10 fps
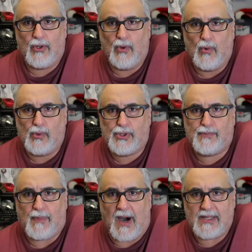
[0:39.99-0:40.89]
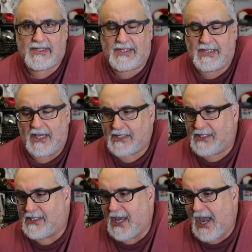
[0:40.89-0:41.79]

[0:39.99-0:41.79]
to spot six,